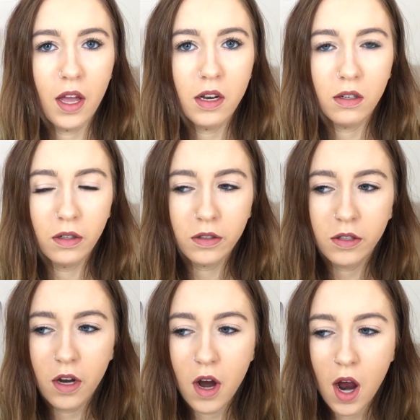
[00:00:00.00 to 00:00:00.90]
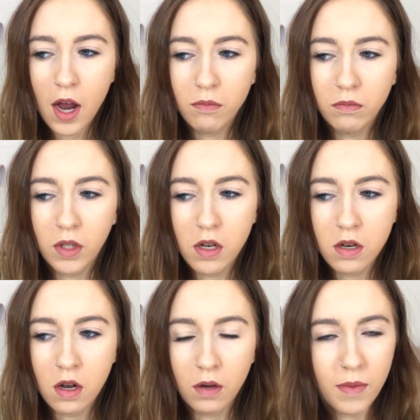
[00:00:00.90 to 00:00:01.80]
And also I'm
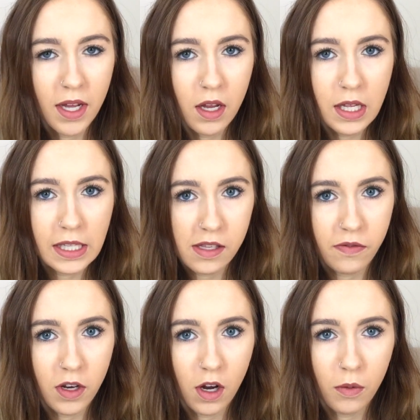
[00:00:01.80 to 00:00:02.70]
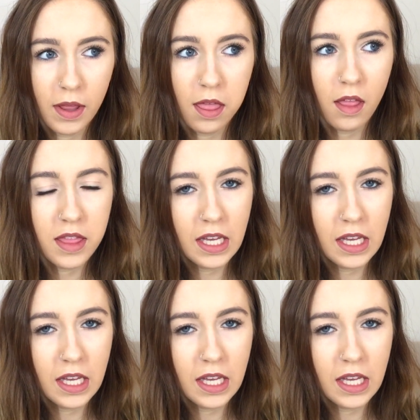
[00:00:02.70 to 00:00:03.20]
not making this video with